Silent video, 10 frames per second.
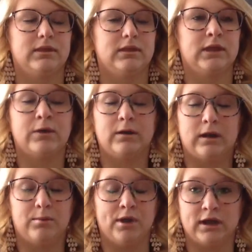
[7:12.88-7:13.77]
Now that I'm
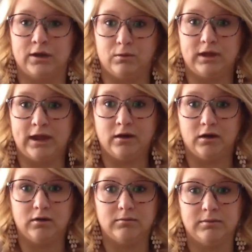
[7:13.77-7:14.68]
not pregnant, I don't
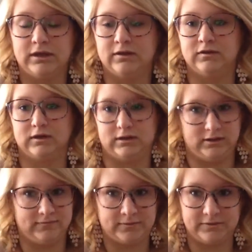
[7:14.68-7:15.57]
care, because
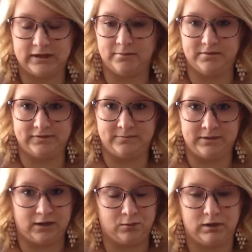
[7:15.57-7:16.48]
if something happens to
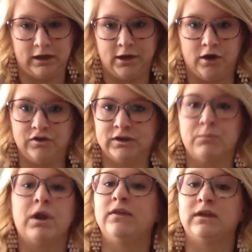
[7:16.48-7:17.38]
me, I don't care. I just
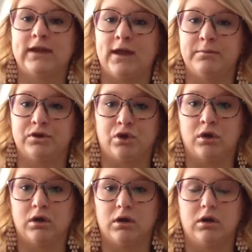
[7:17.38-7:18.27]
didn't want anything to happen to
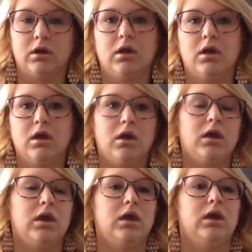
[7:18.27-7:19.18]
her.
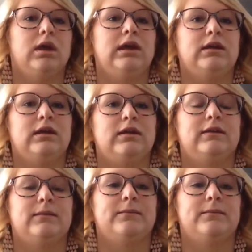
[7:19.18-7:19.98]
And